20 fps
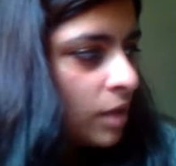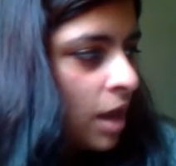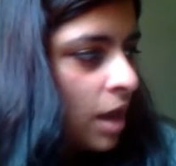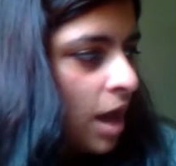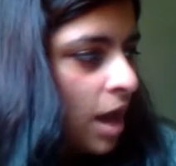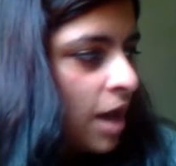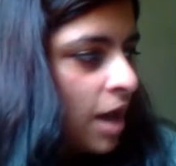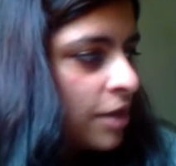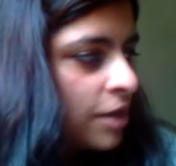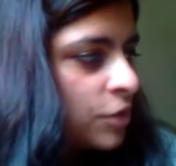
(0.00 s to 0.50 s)

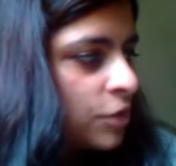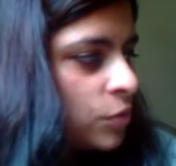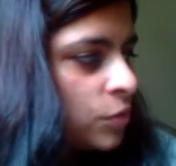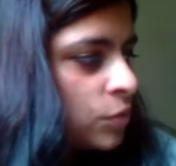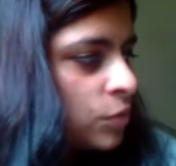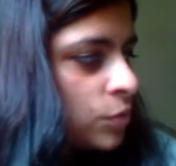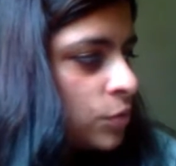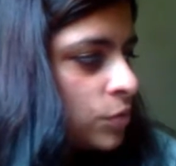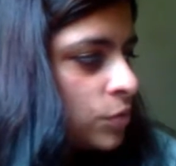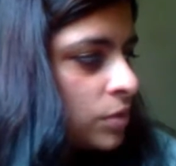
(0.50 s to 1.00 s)
I
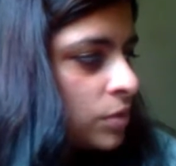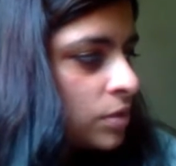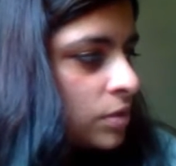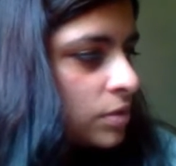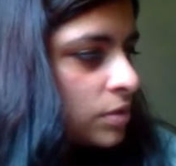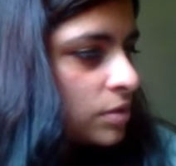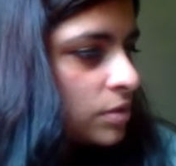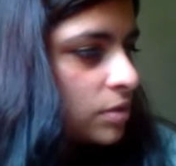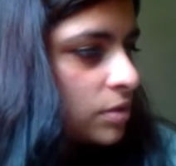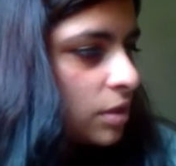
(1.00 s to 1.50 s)

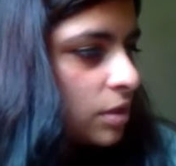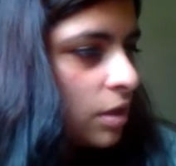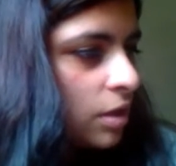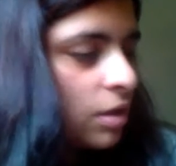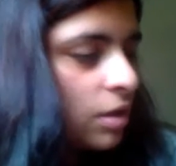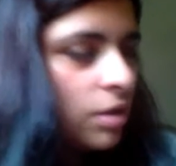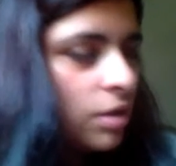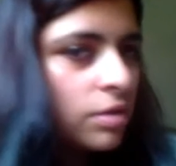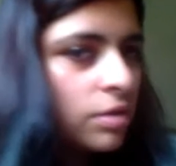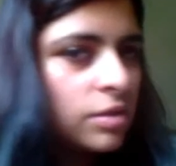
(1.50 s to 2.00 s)
used
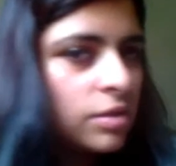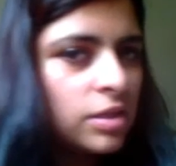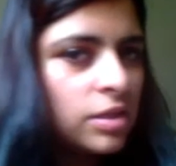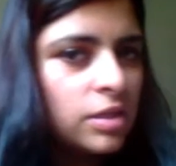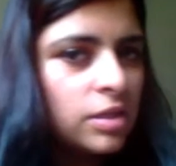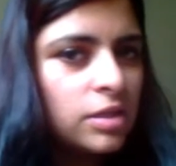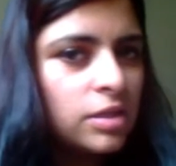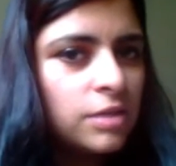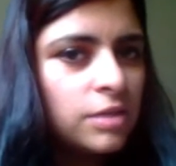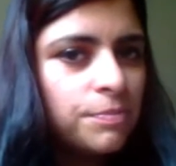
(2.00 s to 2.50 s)

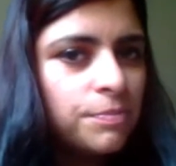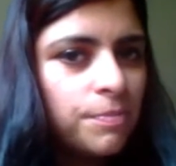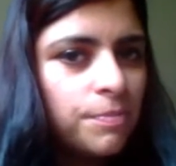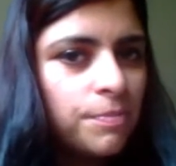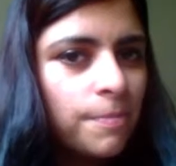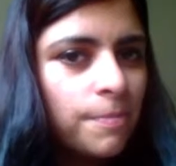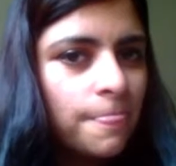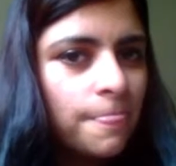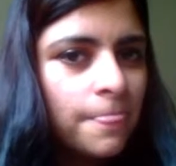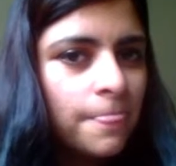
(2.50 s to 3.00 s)
the
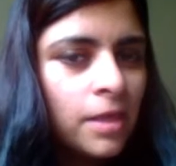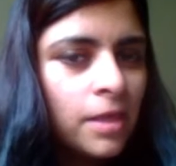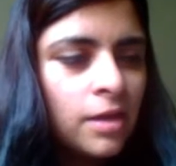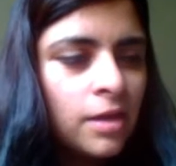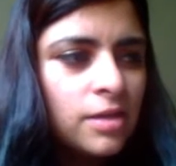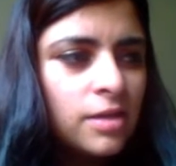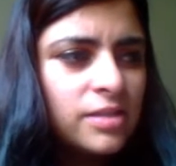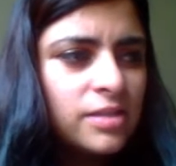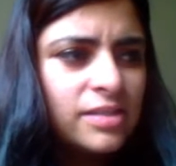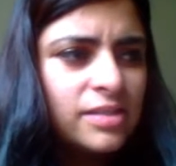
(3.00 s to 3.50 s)

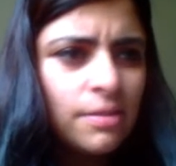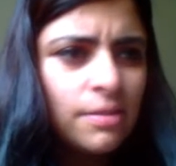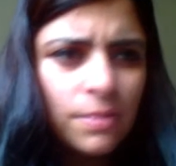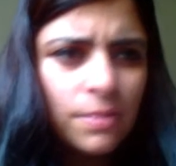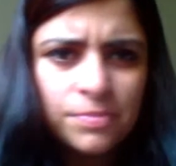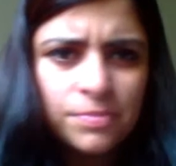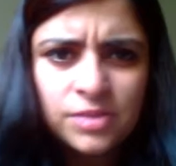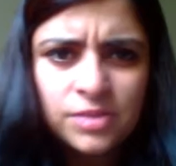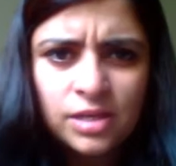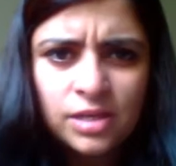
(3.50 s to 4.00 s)
Step
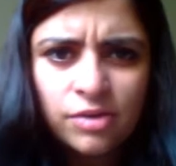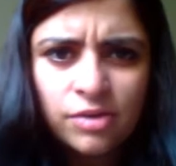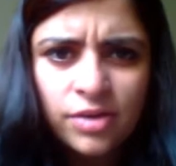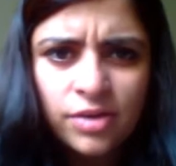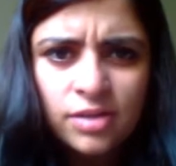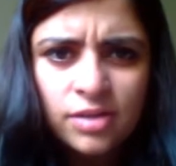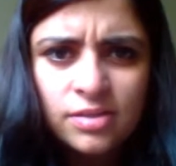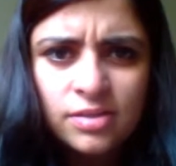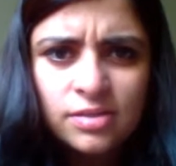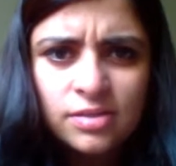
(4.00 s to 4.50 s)
Up
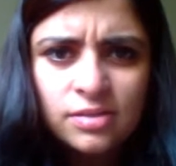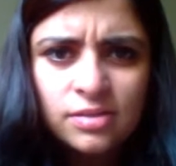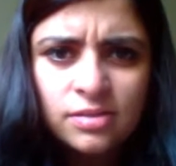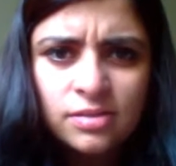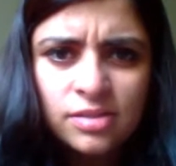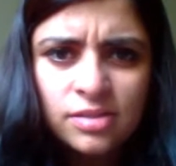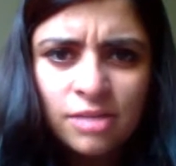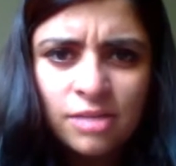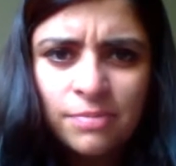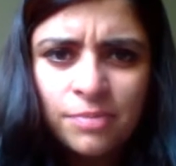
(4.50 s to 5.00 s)
Secrets,
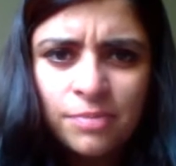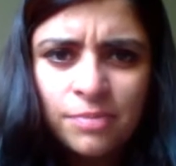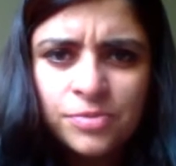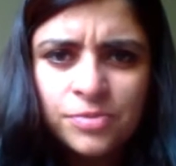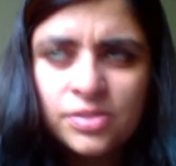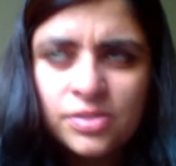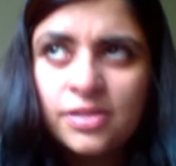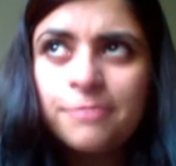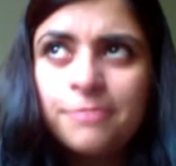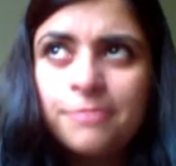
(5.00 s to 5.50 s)
Step Up to
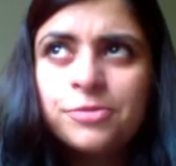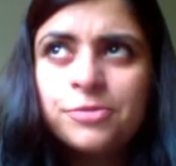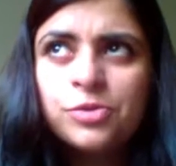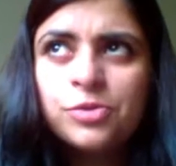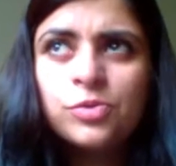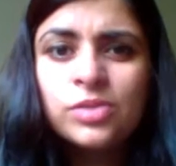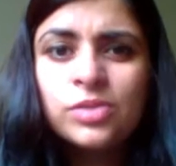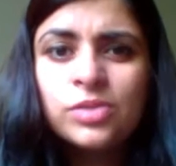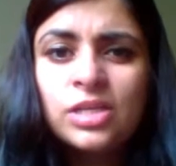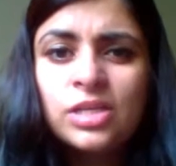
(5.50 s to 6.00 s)
Step
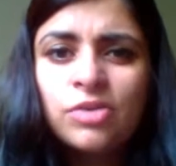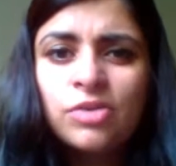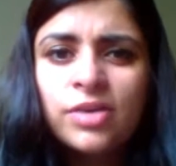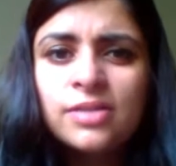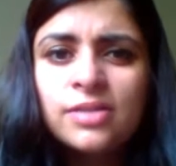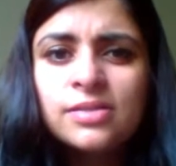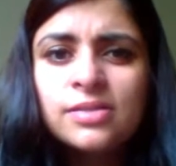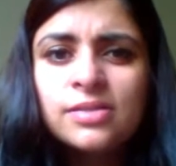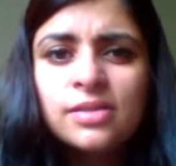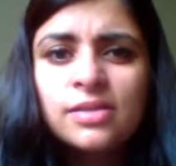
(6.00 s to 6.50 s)
2
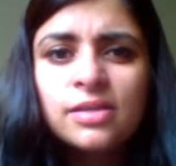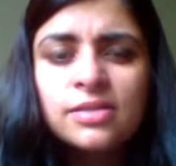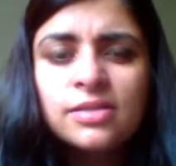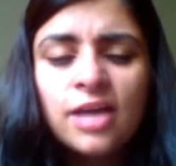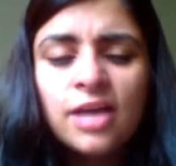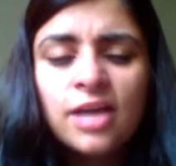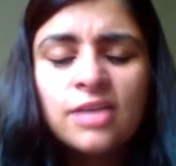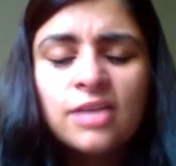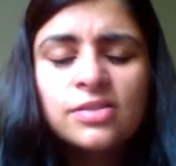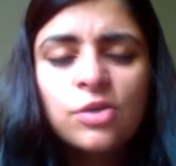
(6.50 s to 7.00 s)
Secrets. It
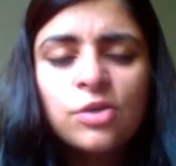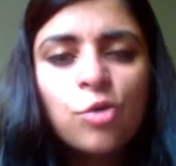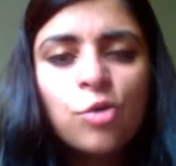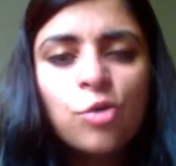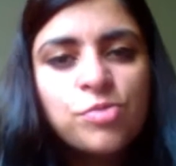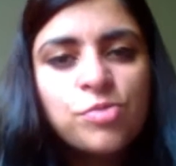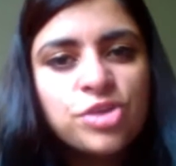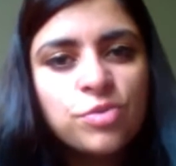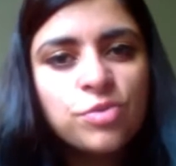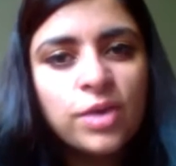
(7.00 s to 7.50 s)
has the
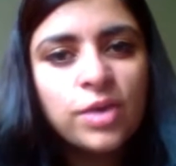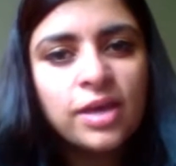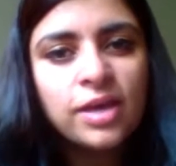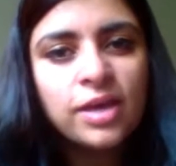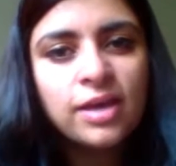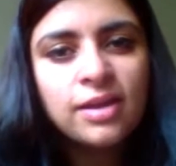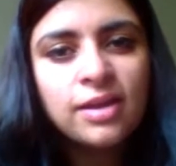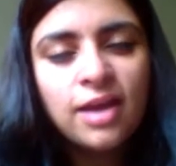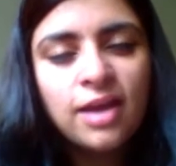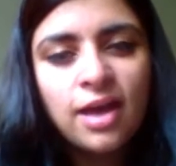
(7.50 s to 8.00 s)

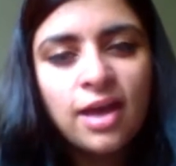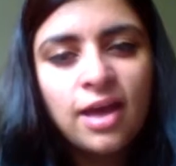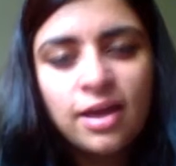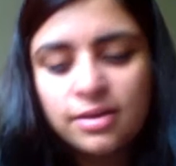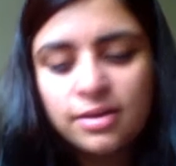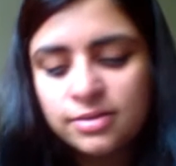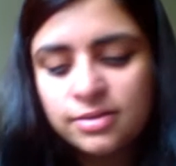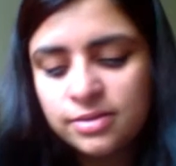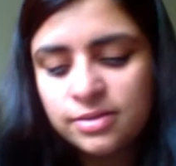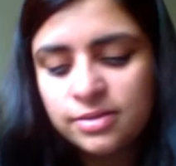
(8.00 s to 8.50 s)
ObGYN
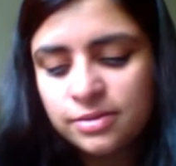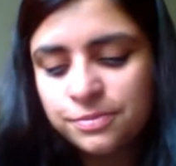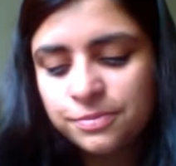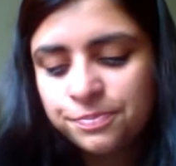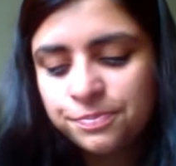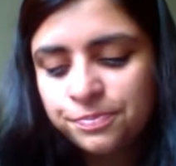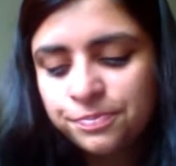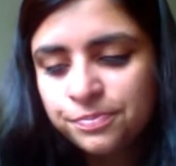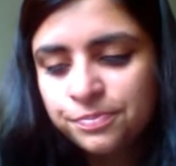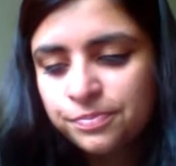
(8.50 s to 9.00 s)
and
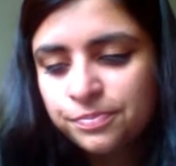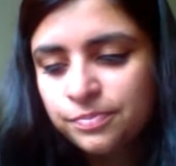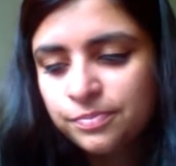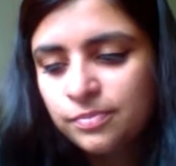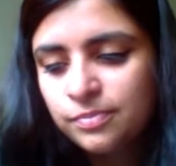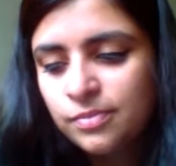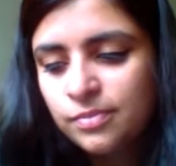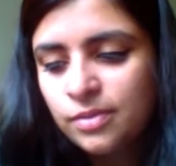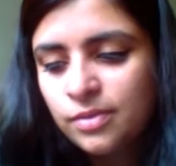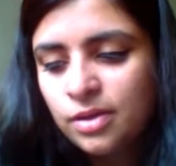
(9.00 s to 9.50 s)

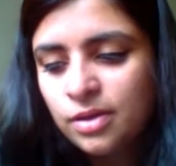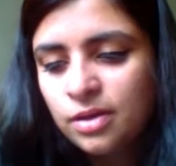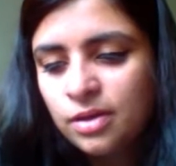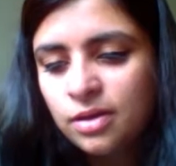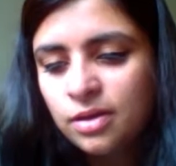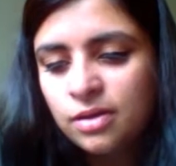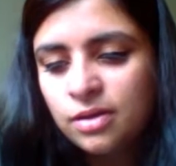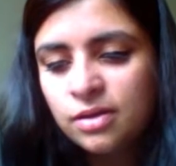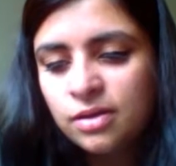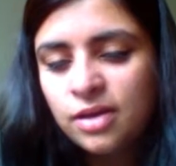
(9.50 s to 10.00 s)

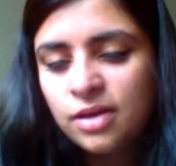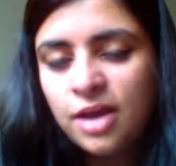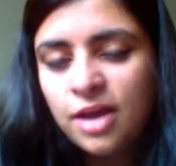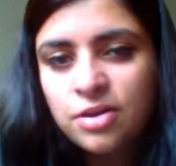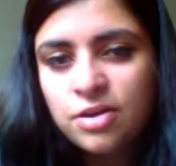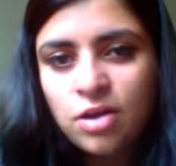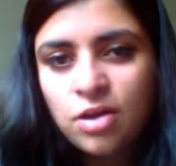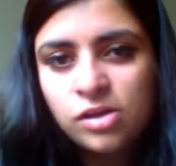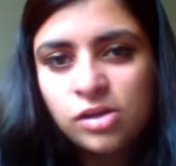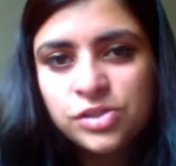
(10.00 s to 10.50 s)

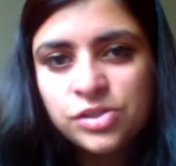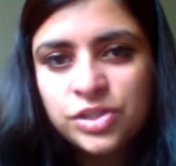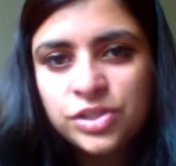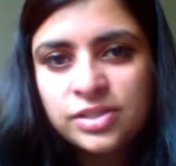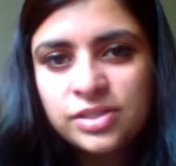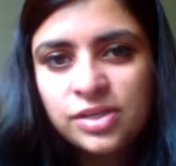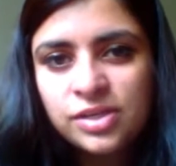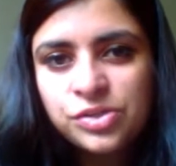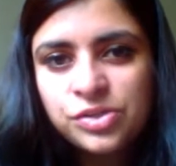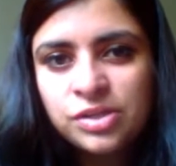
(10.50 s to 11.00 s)
gynecology
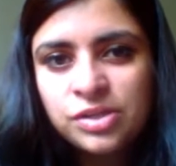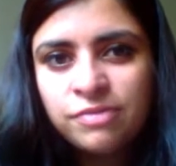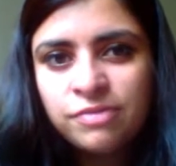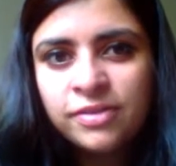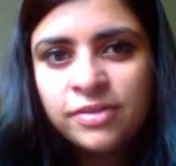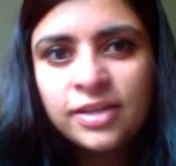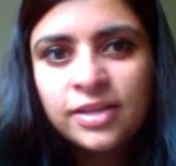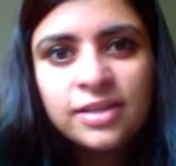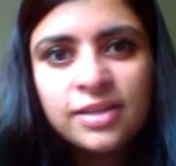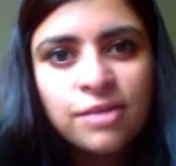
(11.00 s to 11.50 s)
section. I
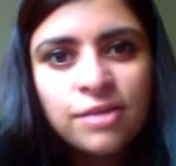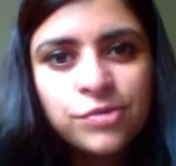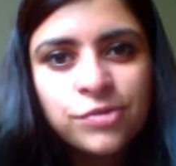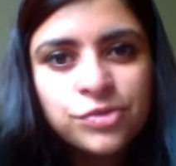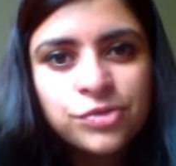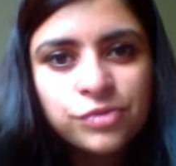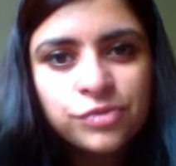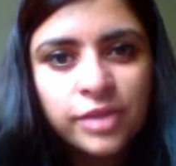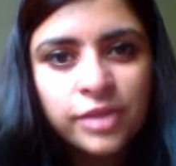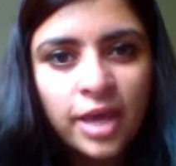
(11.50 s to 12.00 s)
felt like that
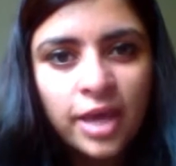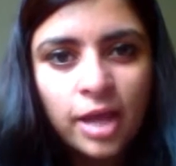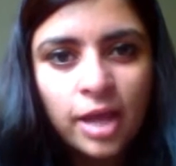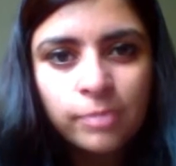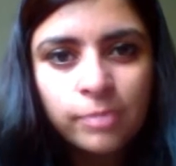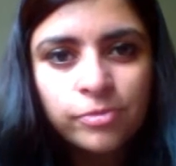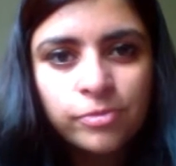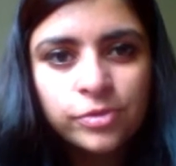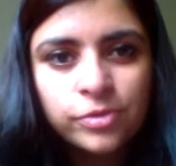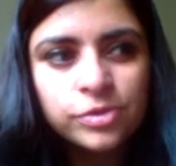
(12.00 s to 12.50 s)
was really
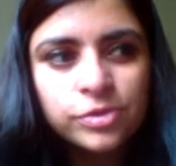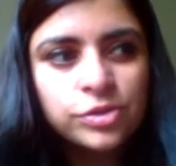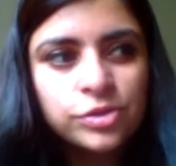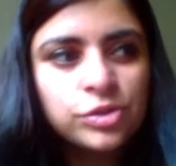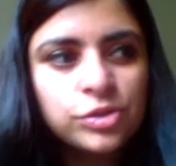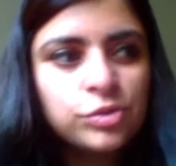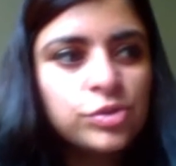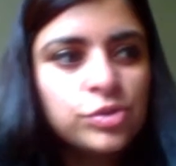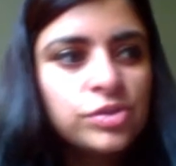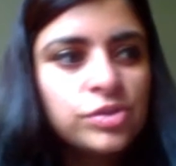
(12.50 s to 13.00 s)
helpful
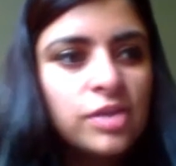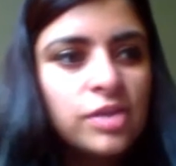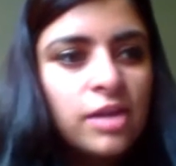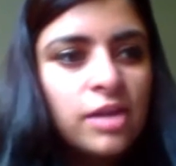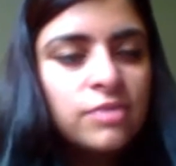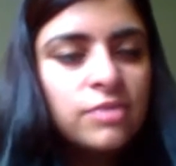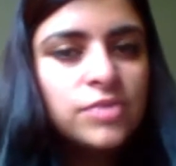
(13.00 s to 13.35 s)
to just kind of